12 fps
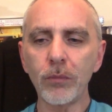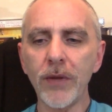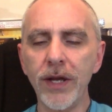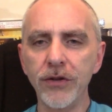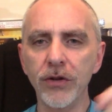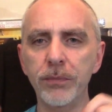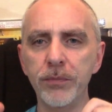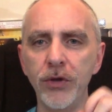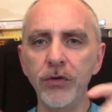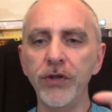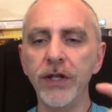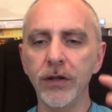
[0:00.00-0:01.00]
and you're
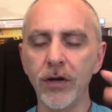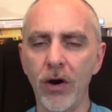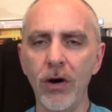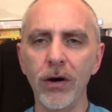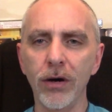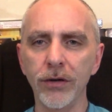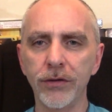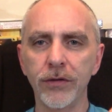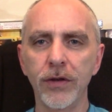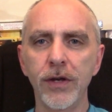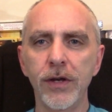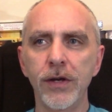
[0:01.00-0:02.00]
using cards
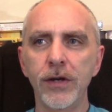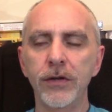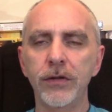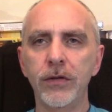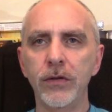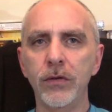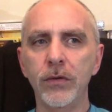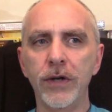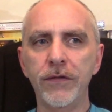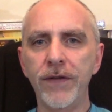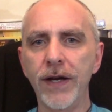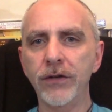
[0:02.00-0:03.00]
to
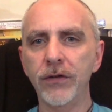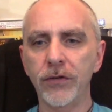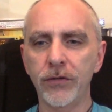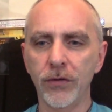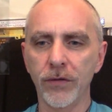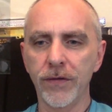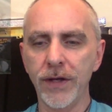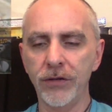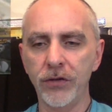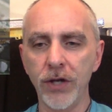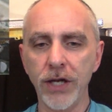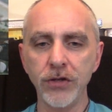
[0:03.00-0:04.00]
affect certain
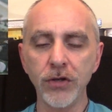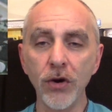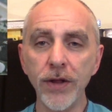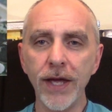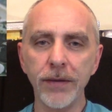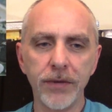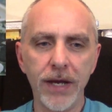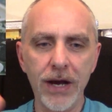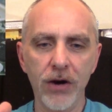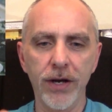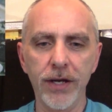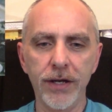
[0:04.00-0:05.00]
things. And you go to that
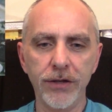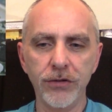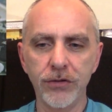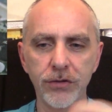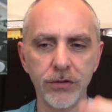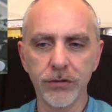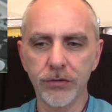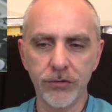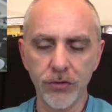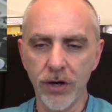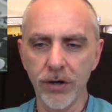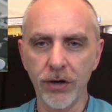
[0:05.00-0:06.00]
area, and you're
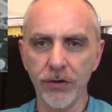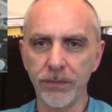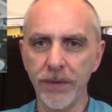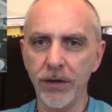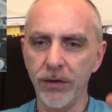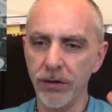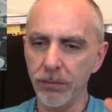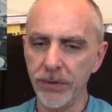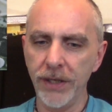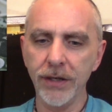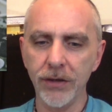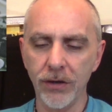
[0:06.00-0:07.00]
drawing cards from that area, and you're
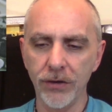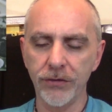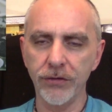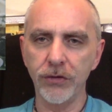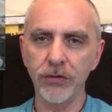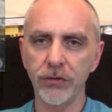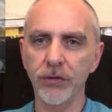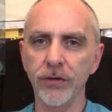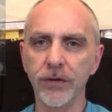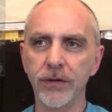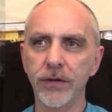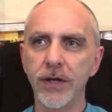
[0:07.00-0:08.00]
playing cards that do
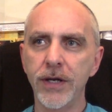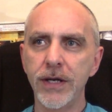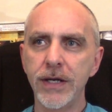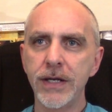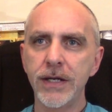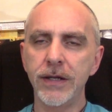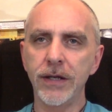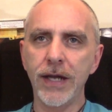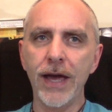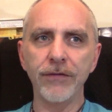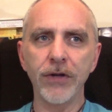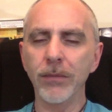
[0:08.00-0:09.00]
certain, that
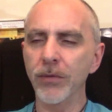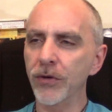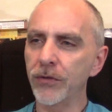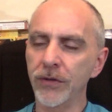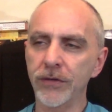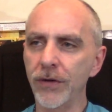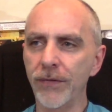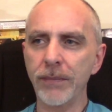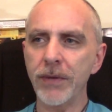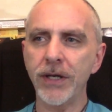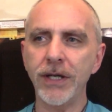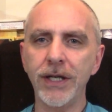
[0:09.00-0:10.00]
have numbers and stuff. I'm
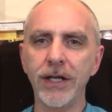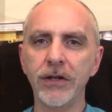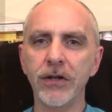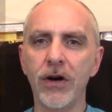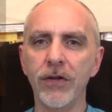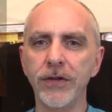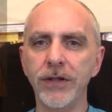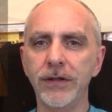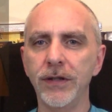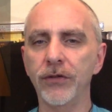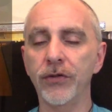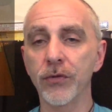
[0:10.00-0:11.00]
not going to get into all the
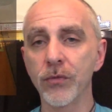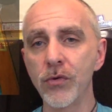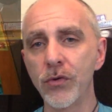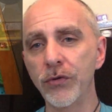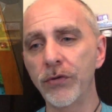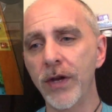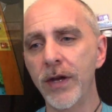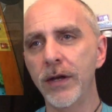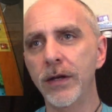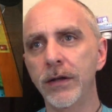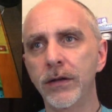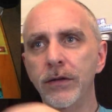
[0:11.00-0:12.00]
details of the rules.
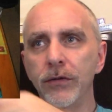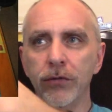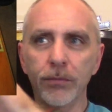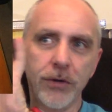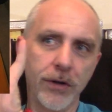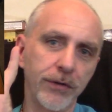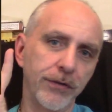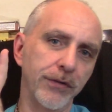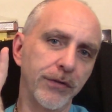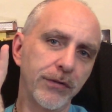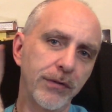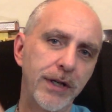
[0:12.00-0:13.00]
There's some cards on
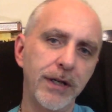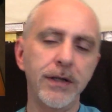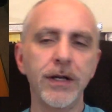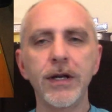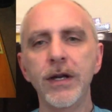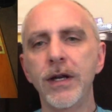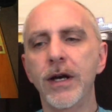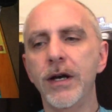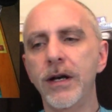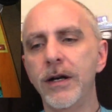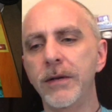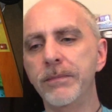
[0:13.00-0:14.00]
the screen.
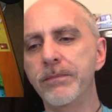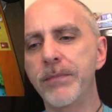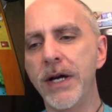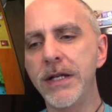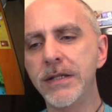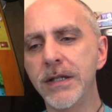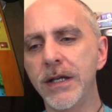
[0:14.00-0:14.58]
But